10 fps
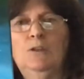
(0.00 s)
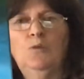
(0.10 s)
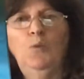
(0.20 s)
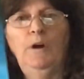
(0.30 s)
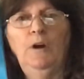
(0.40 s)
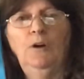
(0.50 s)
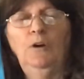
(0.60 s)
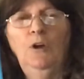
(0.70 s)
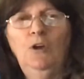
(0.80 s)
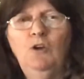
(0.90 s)
to
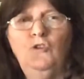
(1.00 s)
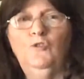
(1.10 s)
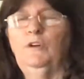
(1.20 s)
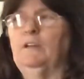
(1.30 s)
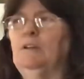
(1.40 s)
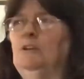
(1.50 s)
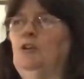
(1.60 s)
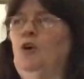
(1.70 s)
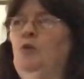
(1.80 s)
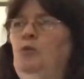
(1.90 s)
where you can
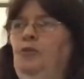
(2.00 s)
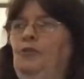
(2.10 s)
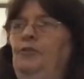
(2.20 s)
go